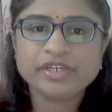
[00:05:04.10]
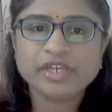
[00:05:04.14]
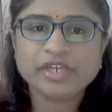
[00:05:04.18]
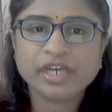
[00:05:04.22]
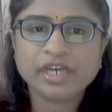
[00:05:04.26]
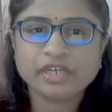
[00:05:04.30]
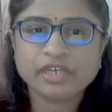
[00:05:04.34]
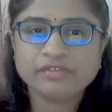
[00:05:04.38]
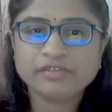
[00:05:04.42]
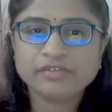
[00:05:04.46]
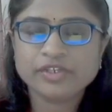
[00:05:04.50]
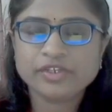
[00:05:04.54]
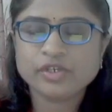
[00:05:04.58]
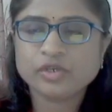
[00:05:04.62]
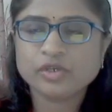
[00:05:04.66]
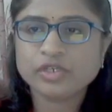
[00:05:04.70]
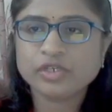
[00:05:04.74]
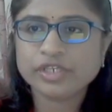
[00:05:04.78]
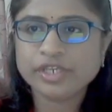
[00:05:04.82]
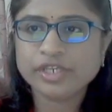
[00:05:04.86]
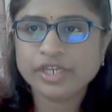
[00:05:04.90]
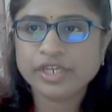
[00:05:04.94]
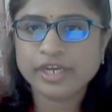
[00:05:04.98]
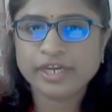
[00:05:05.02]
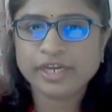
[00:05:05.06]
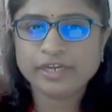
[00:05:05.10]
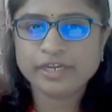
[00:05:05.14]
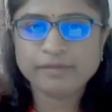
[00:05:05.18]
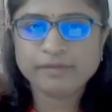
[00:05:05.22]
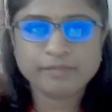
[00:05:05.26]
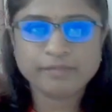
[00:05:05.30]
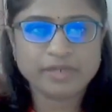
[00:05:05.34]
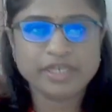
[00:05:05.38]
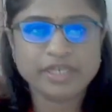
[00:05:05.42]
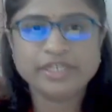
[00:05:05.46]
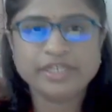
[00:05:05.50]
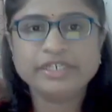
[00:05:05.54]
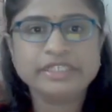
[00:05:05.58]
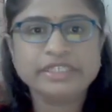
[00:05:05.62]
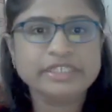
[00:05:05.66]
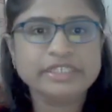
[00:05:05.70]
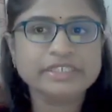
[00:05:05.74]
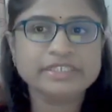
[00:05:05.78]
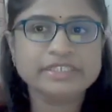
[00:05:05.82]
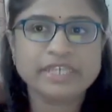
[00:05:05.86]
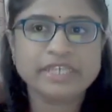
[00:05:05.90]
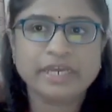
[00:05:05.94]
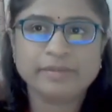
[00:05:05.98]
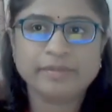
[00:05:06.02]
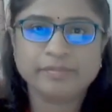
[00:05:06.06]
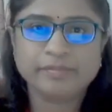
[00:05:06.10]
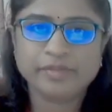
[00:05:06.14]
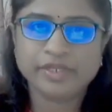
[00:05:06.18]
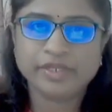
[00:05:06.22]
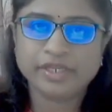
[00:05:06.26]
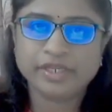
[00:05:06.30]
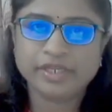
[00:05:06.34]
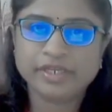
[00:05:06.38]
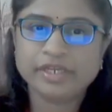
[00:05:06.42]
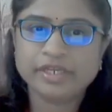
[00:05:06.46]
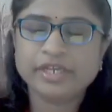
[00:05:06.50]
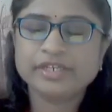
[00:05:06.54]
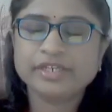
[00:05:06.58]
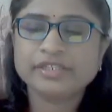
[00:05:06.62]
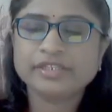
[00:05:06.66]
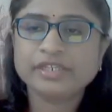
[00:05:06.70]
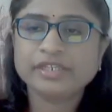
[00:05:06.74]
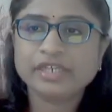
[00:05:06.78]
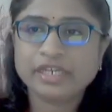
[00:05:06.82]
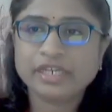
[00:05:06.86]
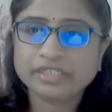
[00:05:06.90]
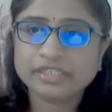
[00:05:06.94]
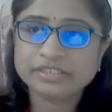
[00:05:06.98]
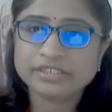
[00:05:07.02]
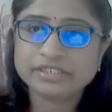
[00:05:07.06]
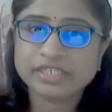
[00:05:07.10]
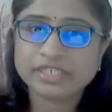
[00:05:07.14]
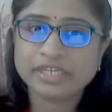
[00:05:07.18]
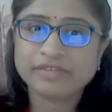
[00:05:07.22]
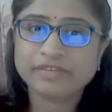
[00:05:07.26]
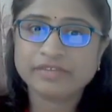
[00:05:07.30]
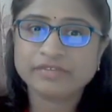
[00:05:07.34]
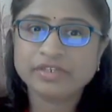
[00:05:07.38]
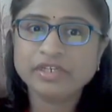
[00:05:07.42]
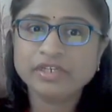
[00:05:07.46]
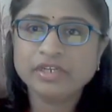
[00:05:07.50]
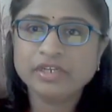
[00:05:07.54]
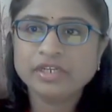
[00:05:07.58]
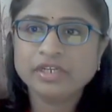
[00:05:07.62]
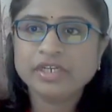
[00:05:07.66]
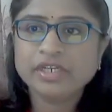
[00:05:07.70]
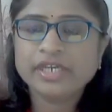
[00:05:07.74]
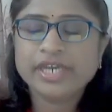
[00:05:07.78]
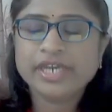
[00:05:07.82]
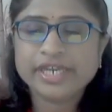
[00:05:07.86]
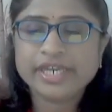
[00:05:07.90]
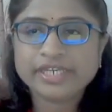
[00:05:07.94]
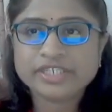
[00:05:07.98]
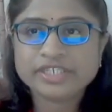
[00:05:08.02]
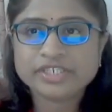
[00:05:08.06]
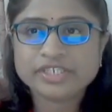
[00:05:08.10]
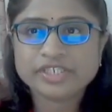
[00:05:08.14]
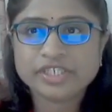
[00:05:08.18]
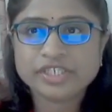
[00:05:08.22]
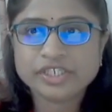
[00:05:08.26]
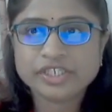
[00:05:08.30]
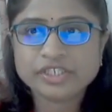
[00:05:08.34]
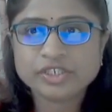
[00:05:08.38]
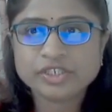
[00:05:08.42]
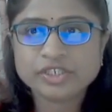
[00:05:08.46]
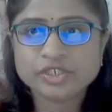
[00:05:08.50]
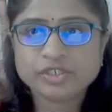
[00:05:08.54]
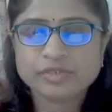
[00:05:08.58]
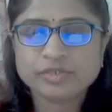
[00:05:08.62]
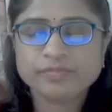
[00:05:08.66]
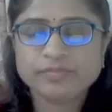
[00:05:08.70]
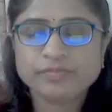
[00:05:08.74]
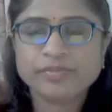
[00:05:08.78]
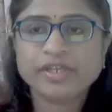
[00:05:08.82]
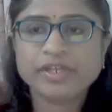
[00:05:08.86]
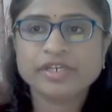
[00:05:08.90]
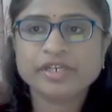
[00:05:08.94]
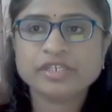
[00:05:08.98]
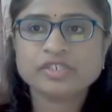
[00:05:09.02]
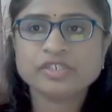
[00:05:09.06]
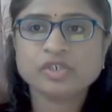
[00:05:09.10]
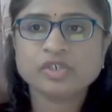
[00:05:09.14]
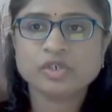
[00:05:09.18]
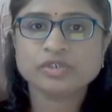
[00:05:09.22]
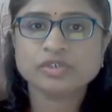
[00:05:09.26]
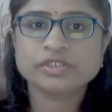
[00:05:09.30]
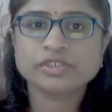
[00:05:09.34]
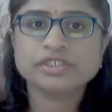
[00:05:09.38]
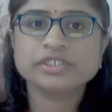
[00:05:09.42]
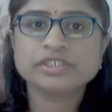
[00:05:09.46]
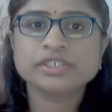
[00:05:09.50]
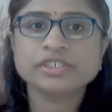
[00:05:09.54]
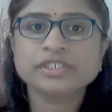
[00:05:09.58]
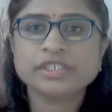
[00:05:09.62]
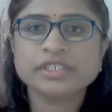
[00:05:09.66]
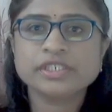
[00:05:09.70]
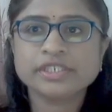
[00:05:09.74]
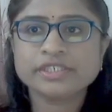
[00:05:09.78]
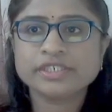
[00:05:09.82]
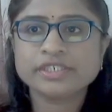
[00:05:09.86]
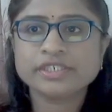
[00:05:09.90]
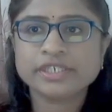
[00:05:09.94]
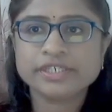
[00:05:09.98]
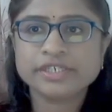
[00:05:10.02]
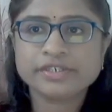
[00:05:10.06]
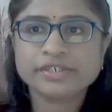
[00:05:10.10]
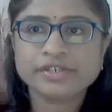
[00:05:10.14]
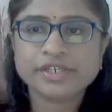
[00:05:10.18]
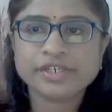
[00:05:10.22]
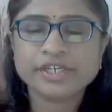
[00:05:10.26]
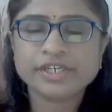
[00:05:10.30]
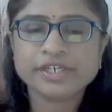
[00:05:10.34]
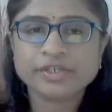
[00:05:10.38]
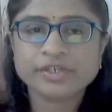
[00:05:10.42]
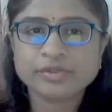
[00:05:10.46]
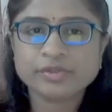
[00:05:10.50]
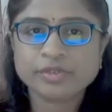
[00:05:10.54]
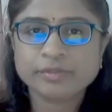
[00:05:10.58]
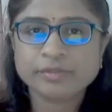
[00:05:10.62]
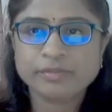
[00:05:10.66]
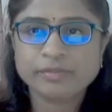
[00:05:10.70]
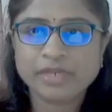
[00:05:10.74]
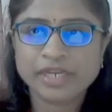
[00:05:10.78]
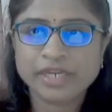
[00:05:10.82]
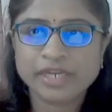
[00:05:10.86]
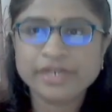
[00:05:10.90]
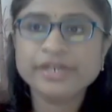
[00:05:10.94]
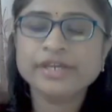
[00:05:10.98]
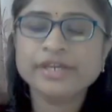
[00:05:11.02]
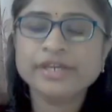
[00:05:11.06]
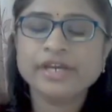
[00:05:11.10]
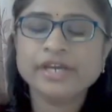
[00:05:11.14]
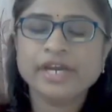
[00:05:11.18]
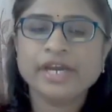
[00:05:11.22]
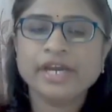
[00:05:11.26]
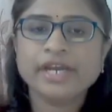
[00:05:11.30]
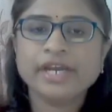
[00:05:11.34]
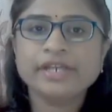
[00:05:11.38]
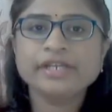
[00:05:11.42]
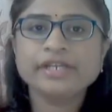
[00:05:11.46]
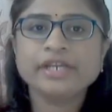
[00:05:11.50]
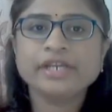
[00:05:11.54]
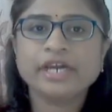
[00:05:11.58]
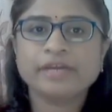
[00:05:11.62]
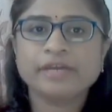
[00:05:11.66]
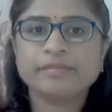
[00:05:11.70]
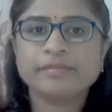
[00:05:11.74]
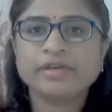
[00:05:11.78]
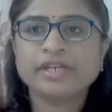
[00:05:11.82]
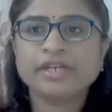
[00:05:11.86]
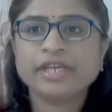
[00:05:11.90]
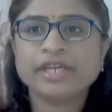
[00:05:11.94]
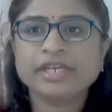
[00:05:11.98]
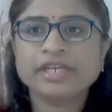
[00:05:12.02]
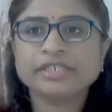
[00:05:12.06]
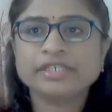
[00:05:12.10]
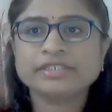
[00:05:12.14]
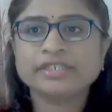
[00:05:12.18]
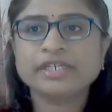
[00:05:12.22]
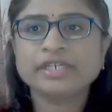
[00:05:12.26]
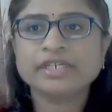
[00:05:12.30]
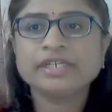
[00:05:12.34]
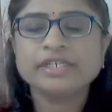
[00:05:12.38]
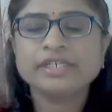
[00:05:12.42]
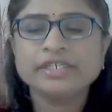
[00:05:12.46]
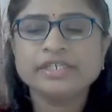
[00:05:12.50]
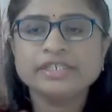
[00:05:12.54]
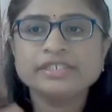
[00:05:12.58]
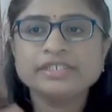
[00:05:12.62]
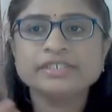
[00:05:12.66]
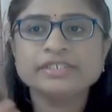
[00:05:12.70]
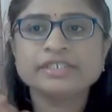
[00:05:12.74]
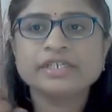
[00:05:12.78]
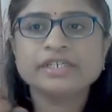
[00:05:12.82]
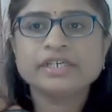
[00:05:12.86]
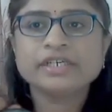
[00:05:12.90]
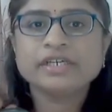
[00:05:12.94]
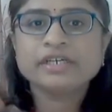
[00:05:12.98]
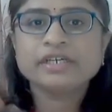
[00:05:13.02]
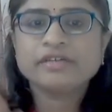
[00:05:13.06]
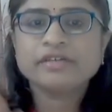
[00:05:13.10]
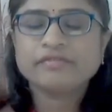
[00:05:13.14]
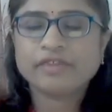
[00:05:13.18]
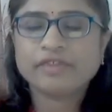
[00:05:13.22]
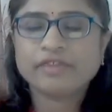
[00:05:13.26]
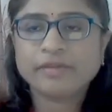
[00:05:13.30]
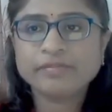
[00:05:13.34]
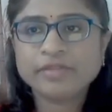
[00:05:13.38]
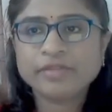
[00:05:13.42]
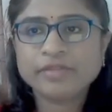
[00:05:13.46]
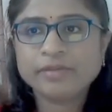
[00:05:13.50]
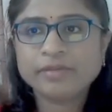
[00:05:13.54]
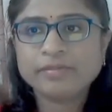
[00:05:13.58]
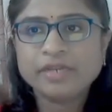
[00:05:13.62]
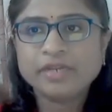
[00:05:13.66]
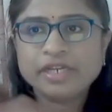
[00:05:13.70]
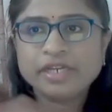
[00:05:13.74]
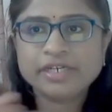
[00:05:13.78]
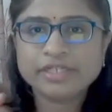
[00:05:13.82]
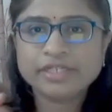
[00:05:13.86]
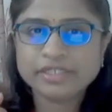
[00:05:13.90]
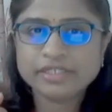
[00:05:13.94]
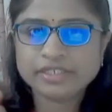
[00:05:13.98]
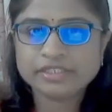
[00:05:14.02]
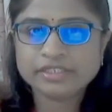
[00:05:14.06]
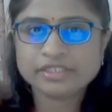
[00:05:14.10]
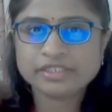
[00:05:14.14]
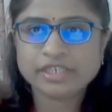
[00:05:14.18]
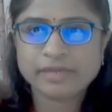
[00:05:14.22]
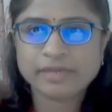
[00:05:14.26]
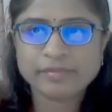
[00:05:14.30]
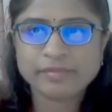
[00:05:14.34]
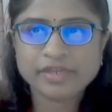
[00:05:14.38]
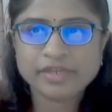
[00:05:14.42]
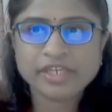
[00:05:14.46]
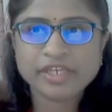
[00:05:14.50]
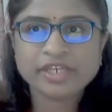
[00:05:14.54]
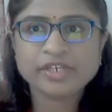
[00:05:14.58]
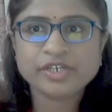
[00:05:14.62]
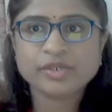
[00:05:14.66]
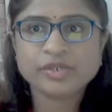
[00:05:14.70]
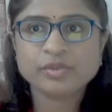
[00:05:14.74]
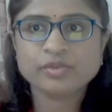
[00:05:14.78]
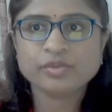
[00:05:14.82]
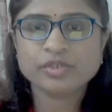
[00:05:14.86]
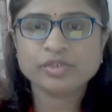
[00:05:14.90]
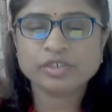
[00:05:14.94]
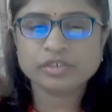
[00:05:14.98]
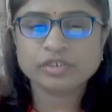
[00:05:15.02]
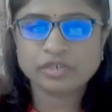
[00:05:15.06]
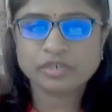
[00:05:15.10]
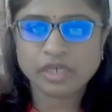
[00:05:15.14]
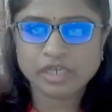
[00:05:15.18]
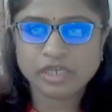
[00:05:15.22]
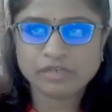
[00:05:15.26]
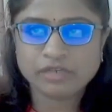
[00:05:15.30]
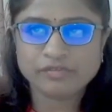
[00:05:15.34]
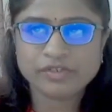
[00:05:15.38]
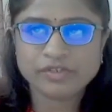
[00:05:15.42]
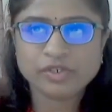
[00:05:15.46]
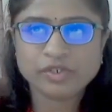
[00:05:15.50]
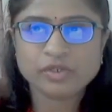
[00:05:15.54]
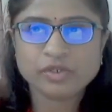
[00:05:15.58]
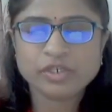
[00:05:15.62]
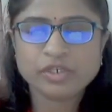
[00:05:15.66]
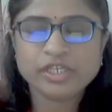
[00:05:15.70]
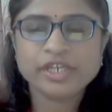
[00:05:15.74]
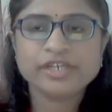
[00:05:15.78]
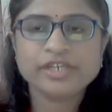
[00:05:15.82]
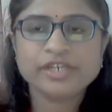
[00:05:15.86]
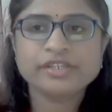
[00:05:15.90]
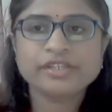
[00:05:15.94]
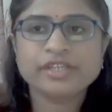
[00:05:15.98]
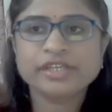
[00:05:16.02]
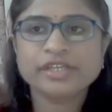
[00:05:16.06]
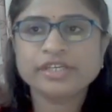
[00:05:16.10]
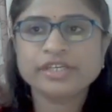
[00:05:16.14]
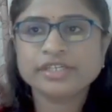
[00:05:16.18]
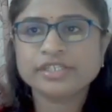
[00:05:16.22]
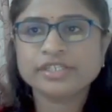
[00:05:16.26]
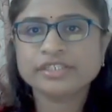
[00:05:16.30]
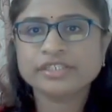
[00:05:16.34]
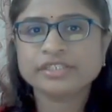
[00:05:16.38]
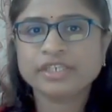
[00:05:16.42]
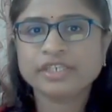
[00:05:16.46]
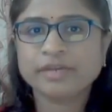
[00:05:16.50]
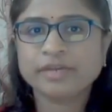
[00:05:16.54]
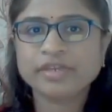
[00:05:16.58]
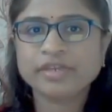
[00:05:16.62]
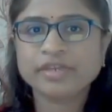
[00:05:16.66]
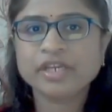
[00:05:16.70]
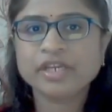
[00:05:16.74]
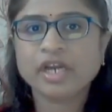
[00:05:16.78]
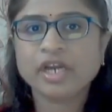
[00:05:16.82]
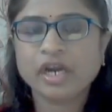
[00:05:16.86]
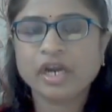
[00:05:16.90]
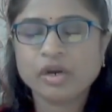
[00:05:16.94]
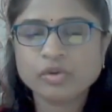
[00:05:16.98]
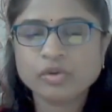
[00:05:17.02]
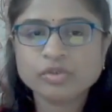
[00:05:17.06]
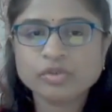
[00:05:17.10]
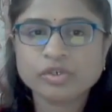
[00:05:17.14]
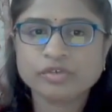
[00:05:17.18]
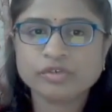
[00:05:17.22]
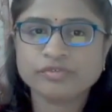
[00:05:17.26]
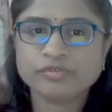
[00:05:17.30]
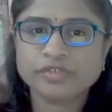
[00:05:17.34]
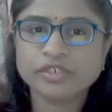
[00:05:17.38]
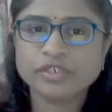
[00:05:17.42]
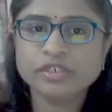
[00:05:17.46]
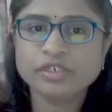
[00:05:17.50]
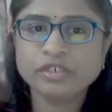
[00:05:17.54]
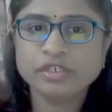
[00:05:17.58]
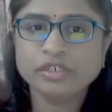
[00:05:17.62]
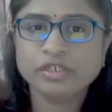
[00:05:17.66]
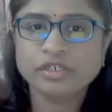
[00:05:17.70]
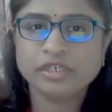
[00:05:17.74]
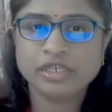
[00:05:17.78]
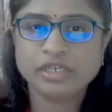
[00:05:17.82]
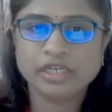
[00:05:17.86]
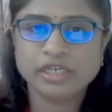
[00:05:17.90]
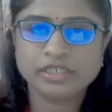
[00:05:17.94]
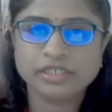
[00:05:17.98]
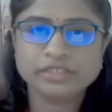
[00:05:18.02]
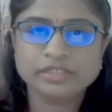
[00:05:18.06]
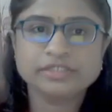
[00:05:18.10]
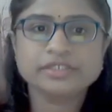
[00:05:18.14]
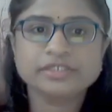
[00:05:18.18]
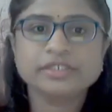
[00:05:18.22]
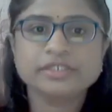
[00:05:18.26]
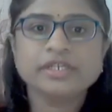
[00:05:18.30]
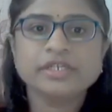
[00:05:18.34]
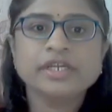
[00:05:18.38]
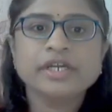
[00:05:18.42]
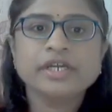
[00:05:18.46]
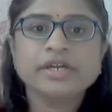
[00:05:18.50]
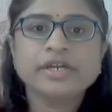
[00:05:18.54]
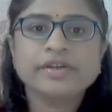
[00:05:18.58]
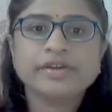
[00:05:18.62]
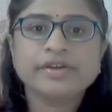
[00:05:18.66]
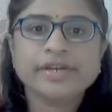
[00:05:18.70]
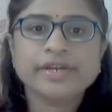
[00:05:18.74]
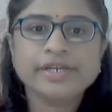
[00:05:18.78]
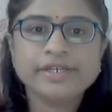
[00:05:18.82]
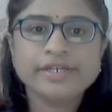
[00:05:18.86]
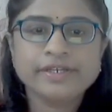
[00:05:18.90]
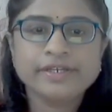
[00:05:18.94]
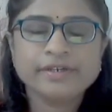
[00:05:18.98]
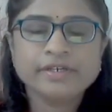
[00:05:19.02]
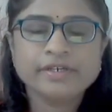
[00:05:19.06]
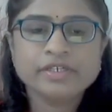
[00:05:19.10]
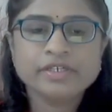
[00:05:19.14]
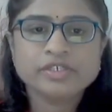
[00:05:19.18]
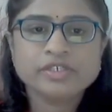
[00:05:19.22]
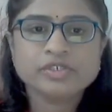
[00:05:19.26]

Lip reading: alveoli and blood is happening. At the lungs level, exchange, that is oxygen is entering into the blood and carbon dioxide is from the blood is coming into the alveoli and then it is coming out of the lungs, right?